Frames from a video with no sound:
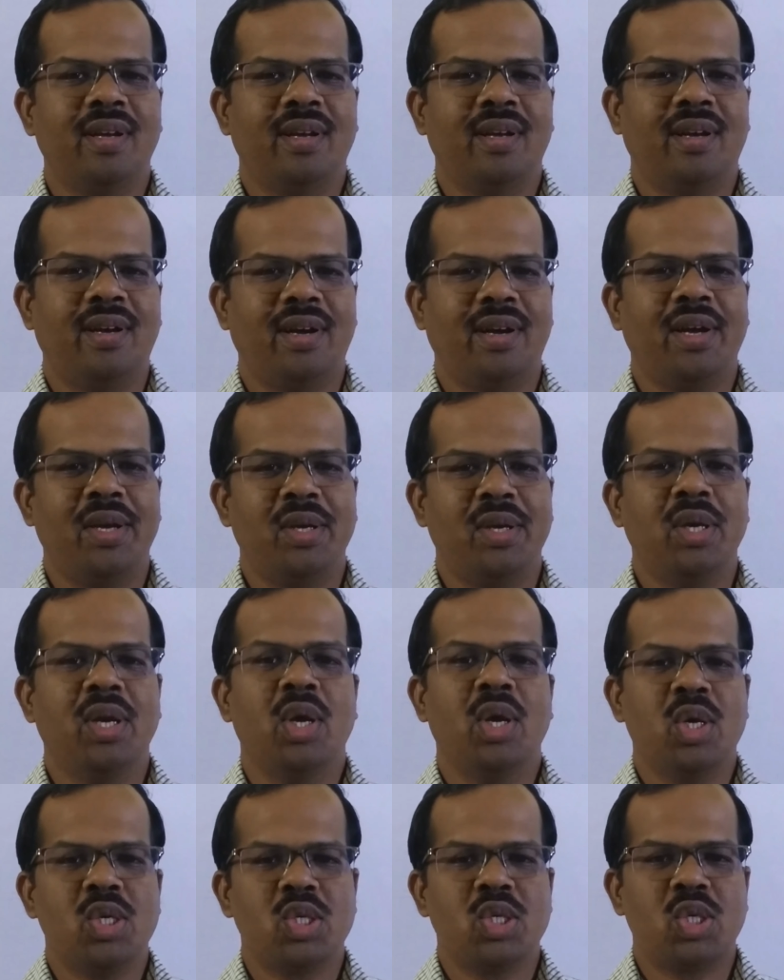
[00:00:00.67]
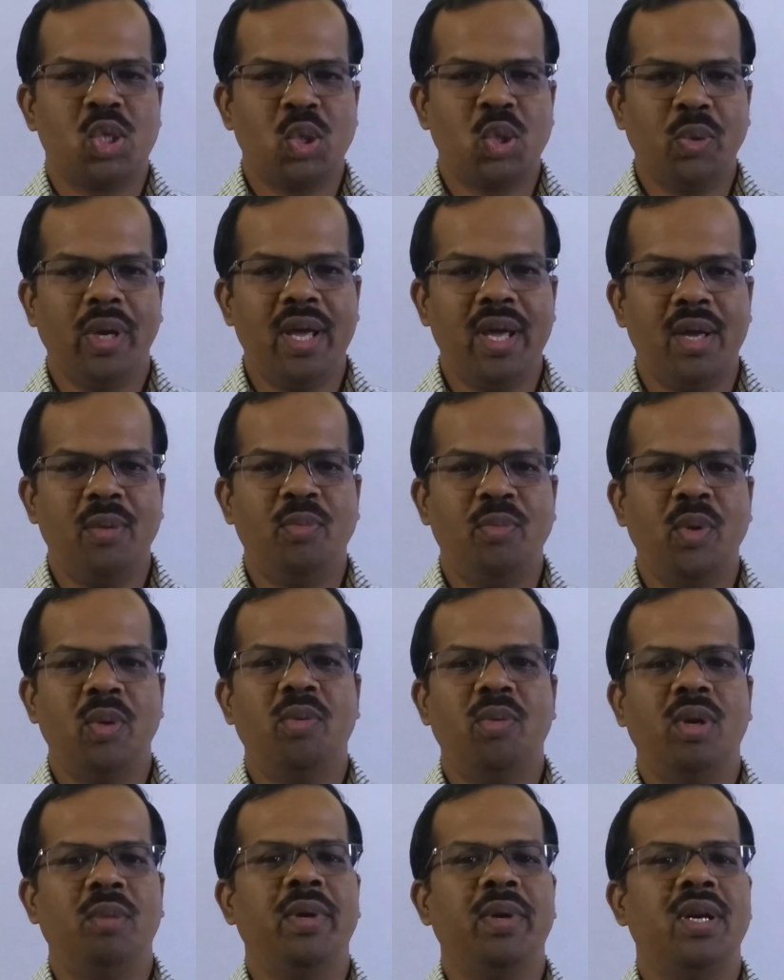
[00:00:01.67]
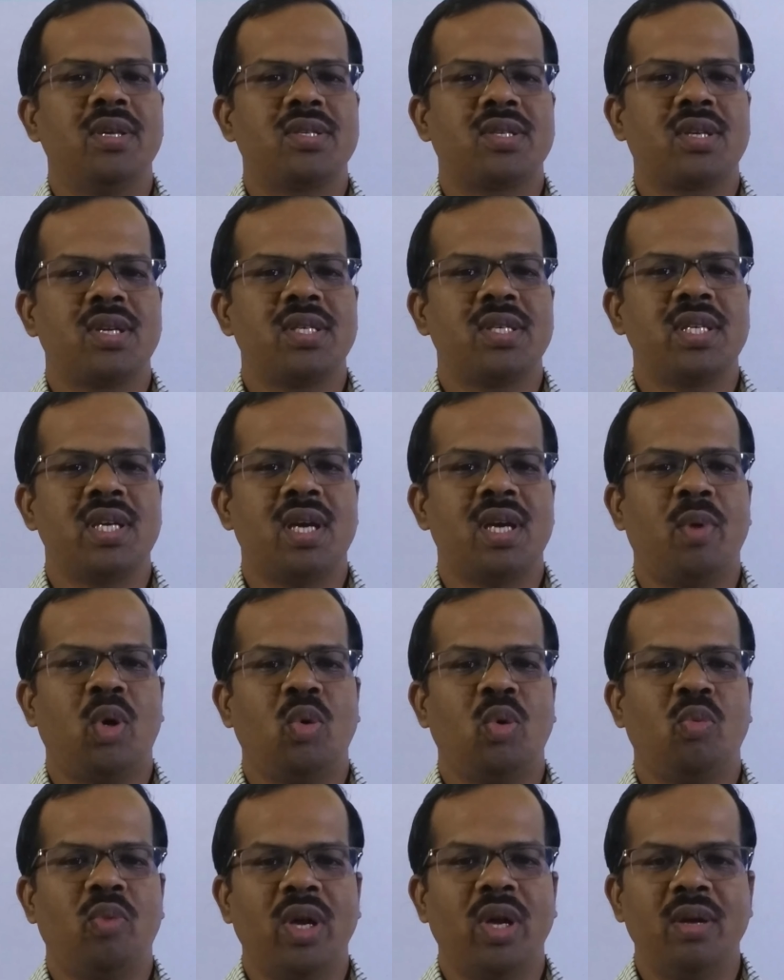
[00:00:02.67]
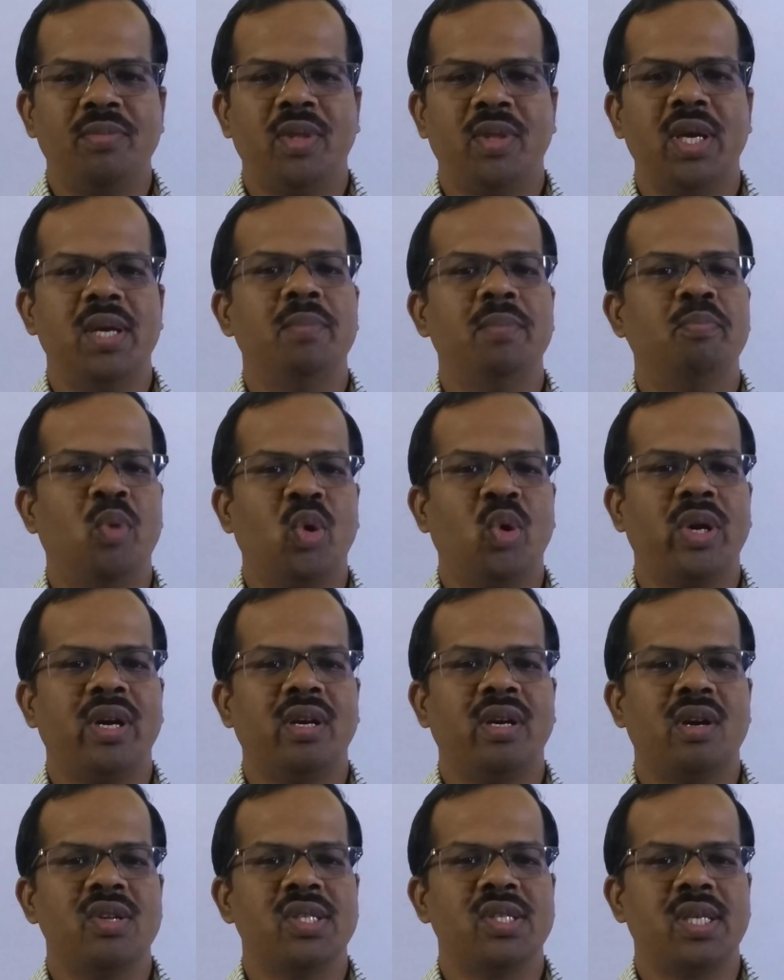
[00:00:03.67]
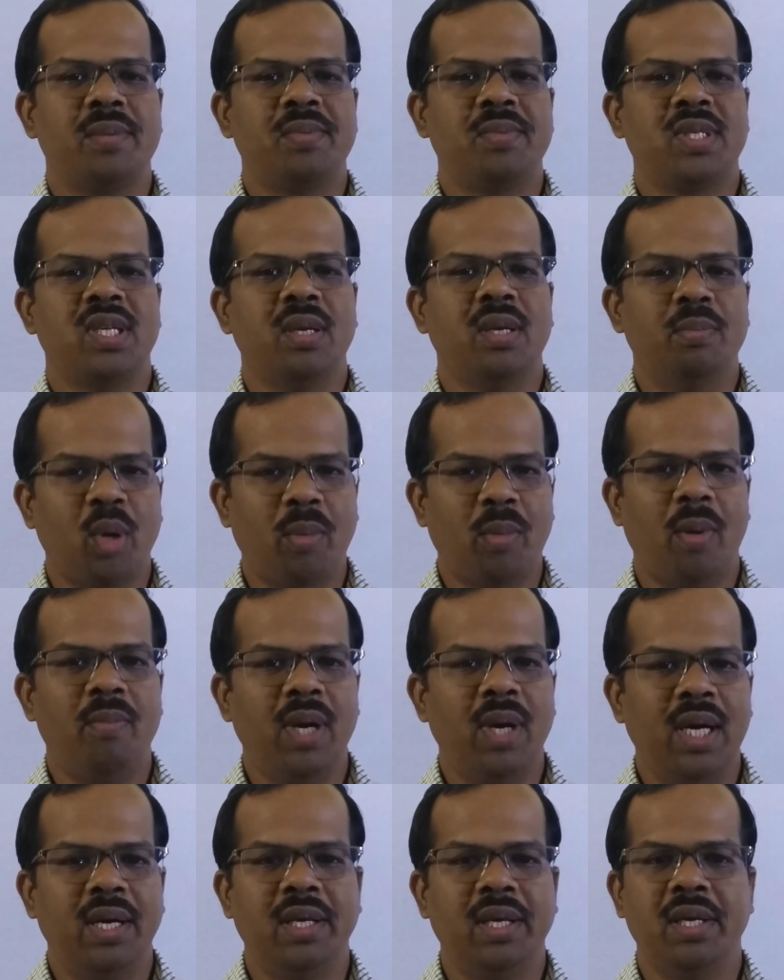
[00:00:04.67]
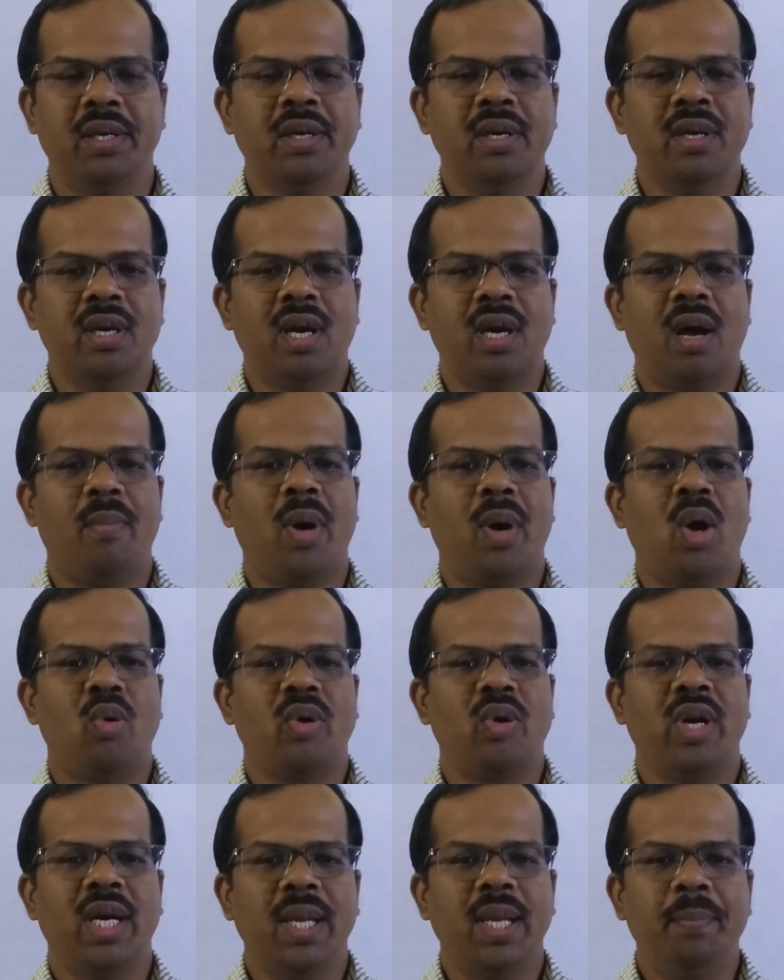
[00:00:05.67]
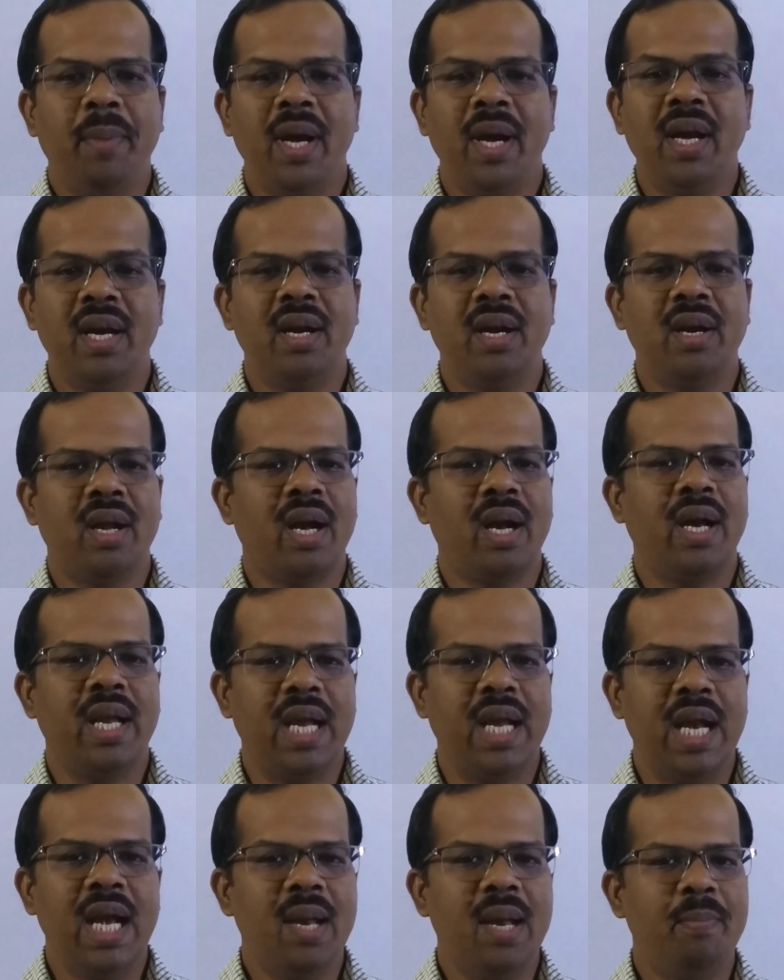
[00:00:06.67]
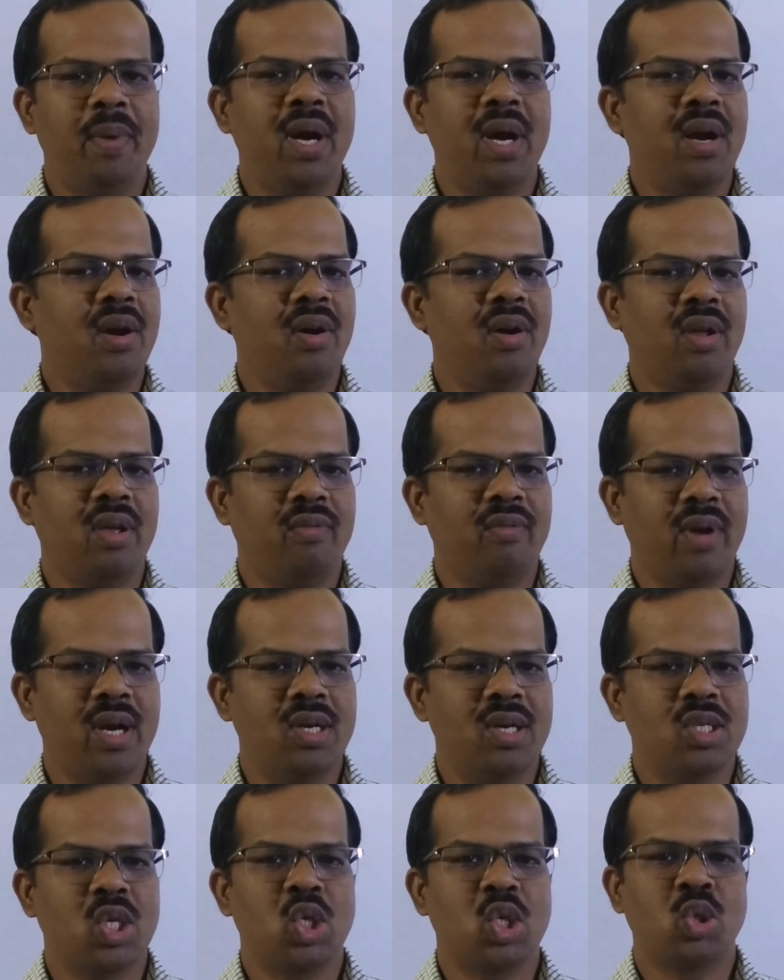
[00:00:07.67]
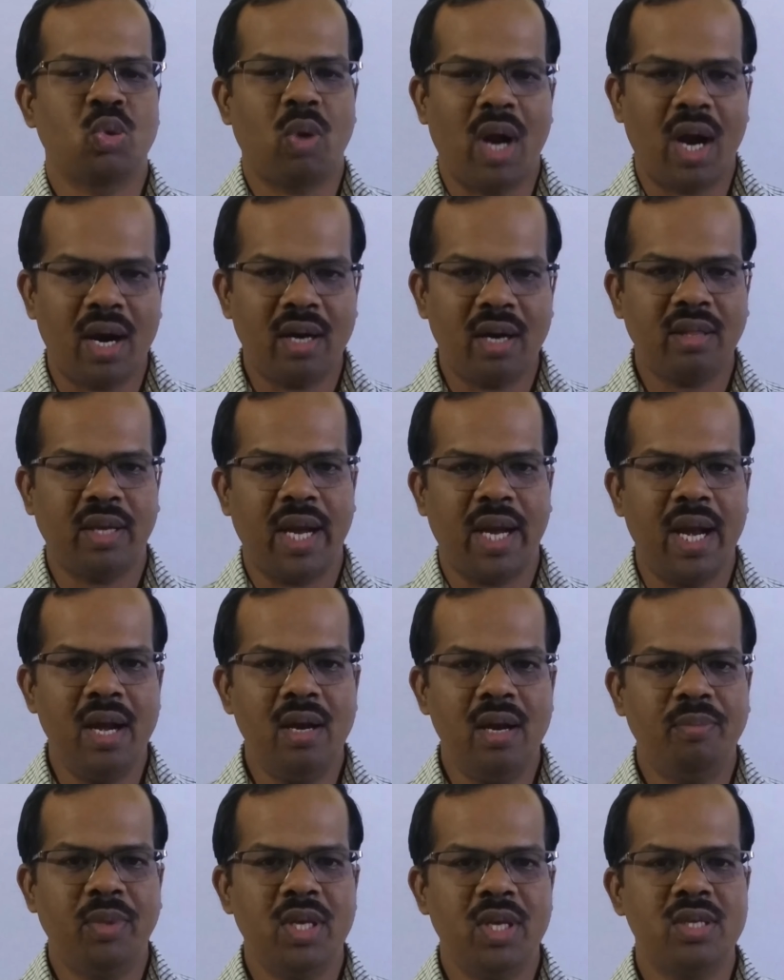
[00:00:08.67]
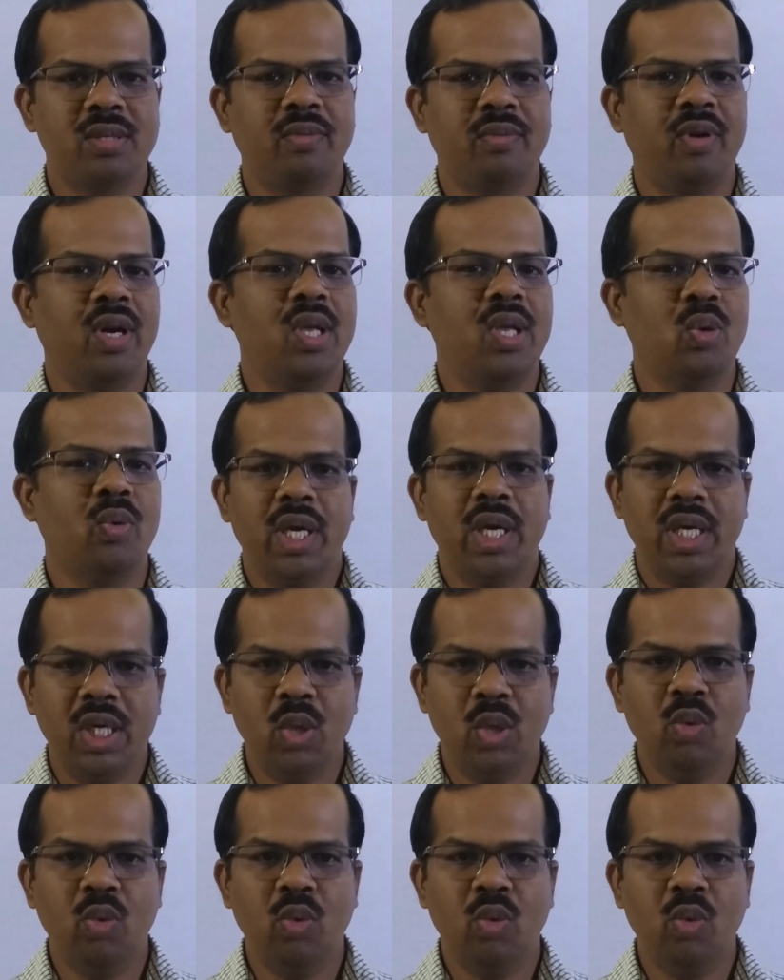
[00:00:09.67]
Hi. So today we will be discussing about one of the important concepts in probability about dependent and independent events. So at the end of this video, you